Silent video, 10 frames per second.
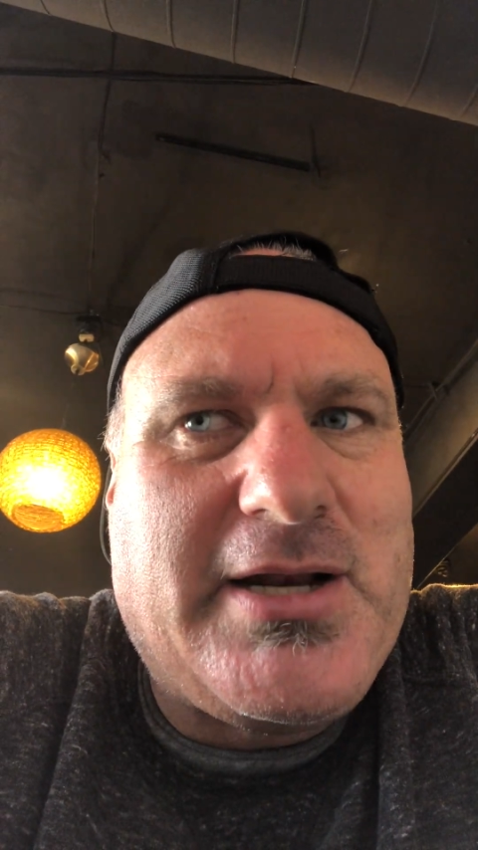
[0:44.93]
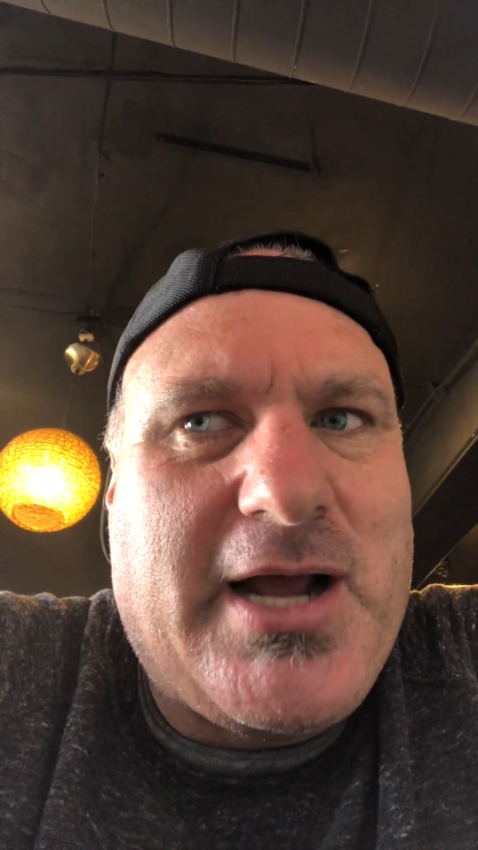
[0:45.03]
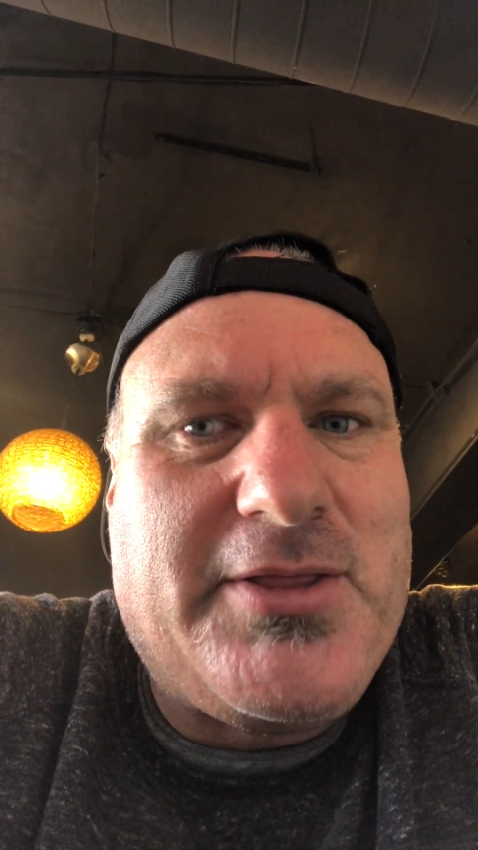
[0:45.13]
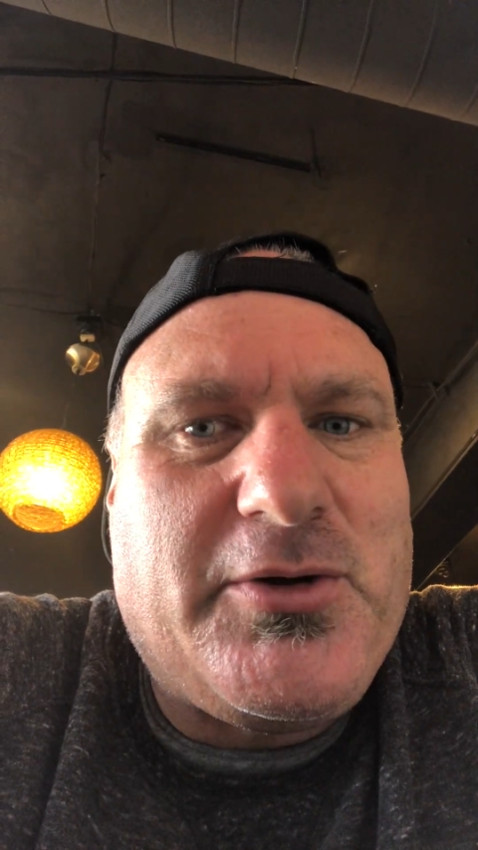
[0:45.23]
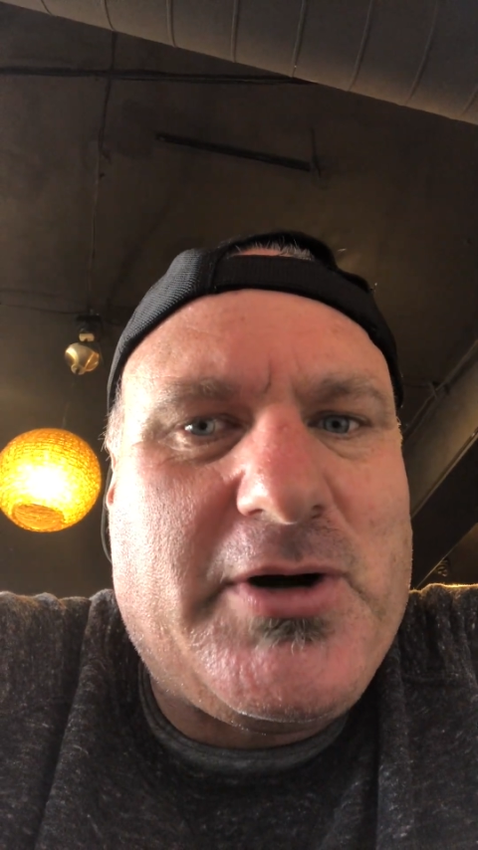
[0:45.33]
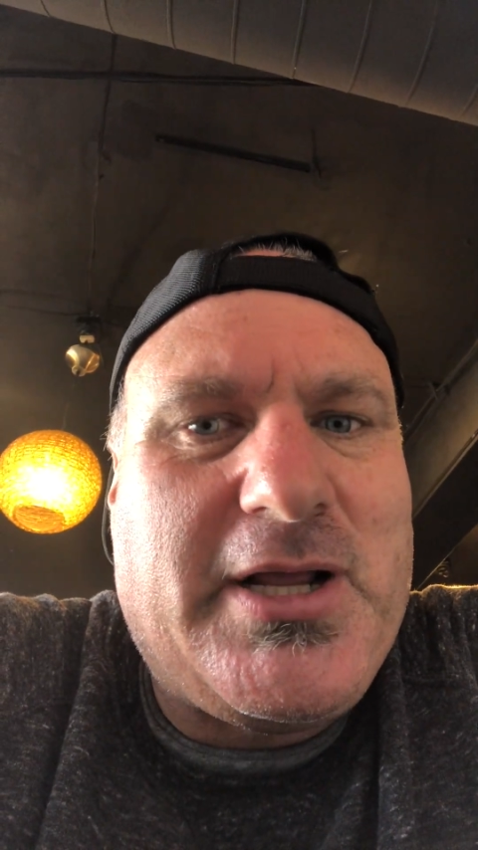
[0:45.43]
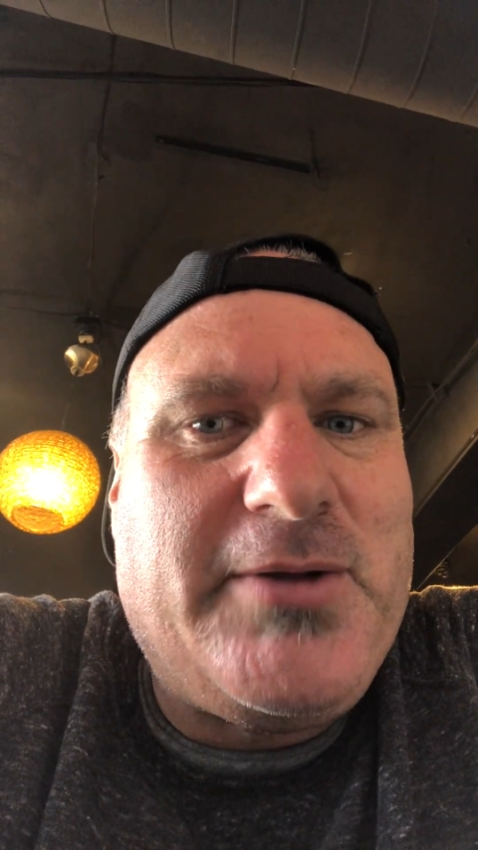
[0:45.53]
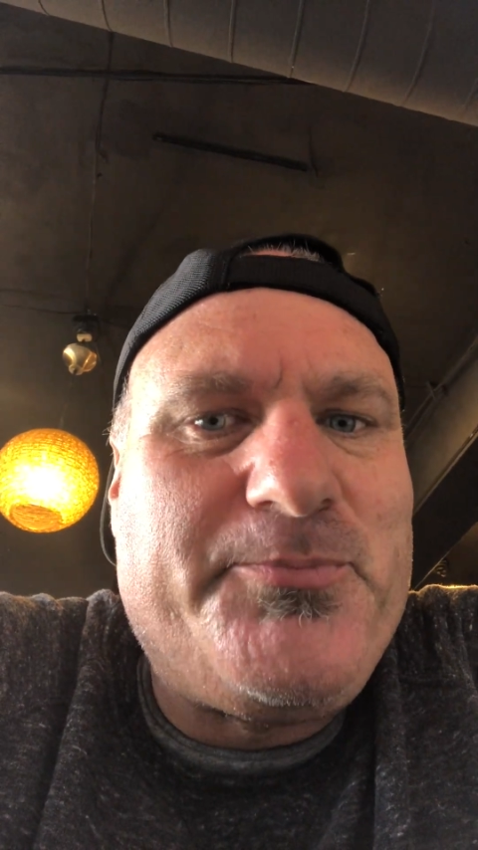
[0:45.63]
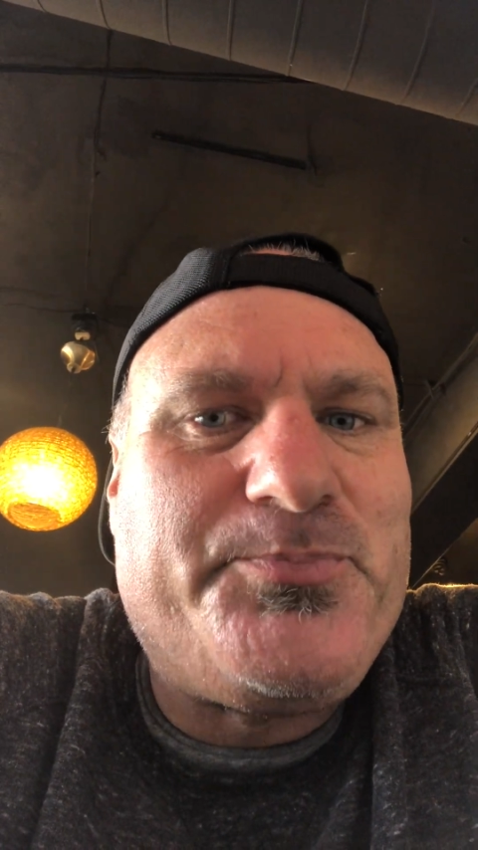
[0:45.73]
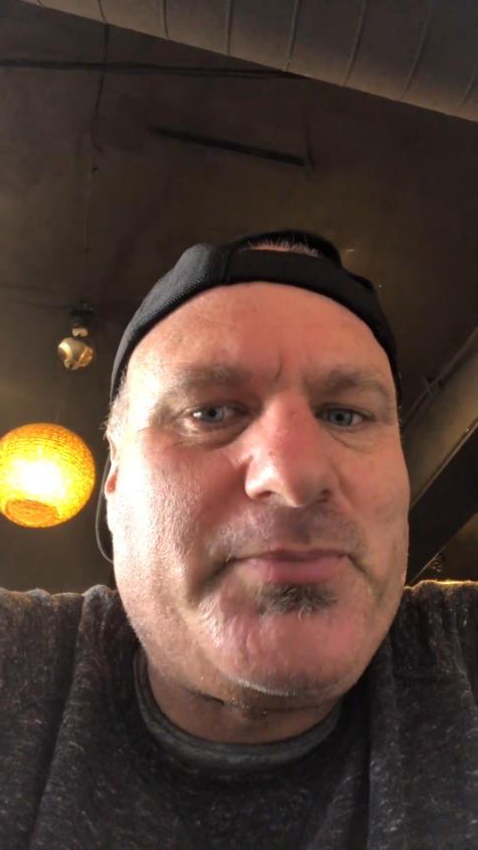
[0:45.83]

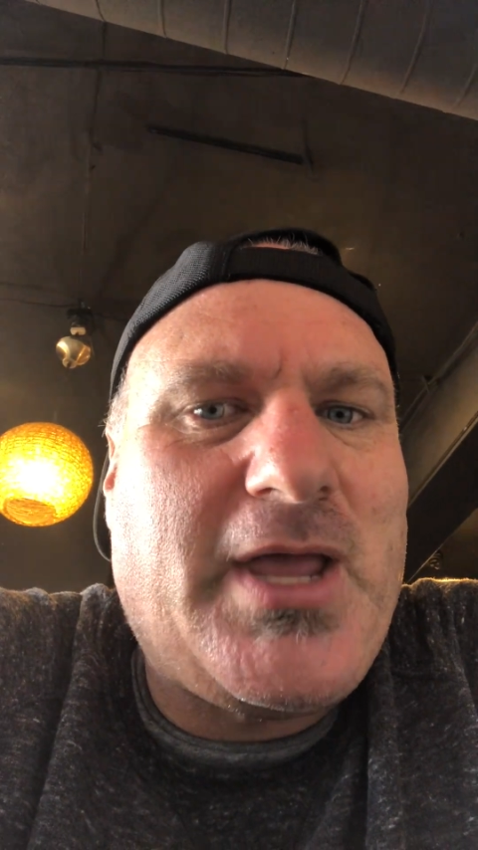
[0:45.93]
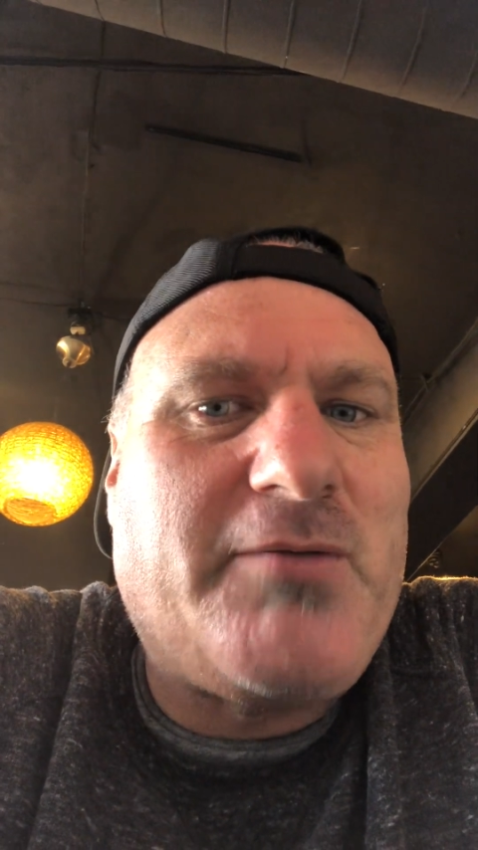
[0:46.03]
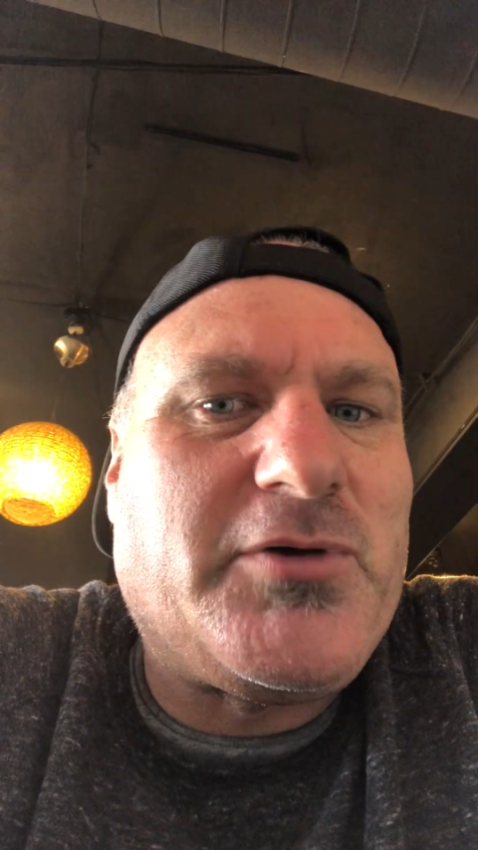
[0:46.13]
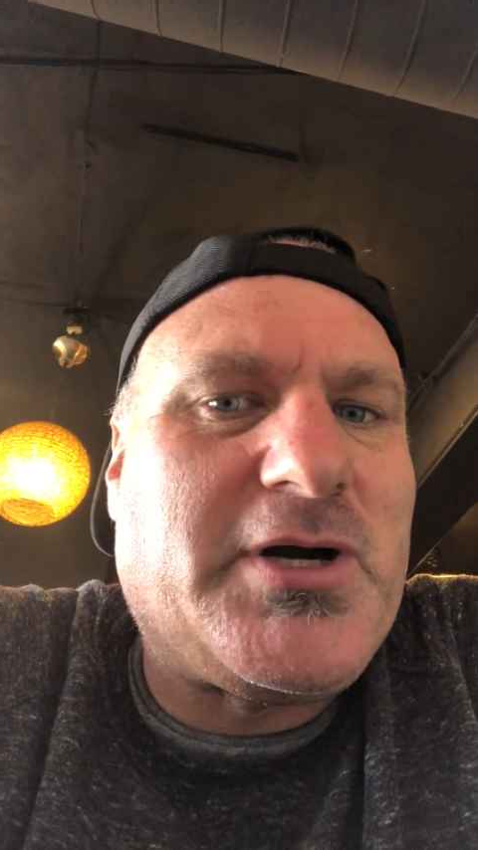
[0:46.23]
9:30 after